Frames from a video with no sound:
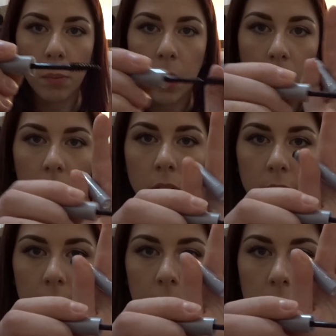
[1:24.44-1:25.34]
but
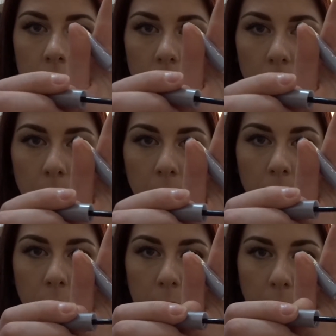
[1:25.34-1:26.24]
that looks like it would be
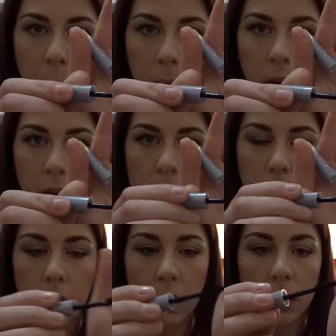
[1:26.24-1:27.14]
quite a good one because
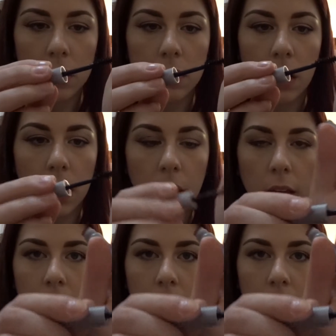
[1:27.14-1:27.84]
it looks like